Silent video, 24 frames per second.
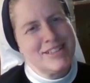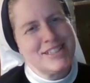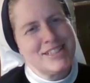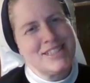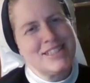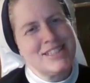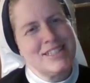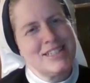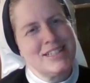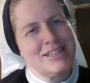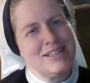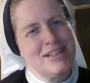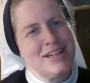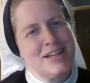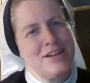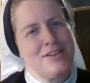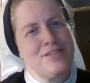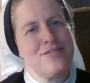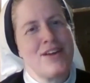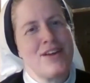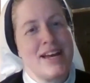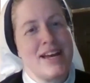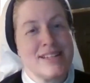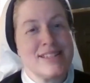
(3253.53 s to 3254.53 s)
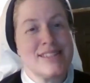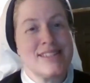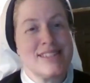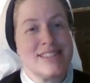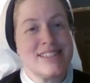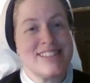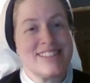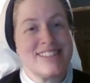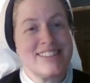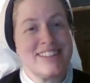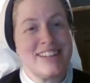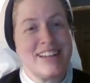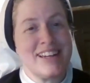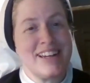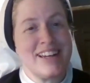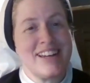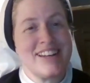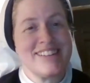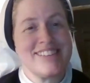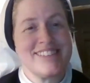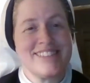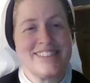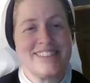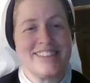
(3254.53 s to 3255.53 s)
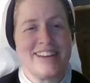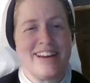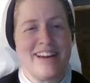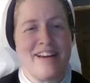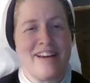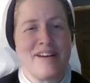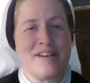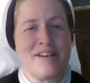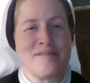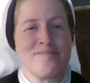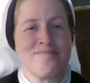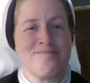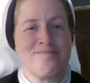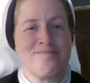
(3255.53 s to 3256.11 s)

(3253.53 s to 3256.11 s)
Just to invest, I guess. Yeah.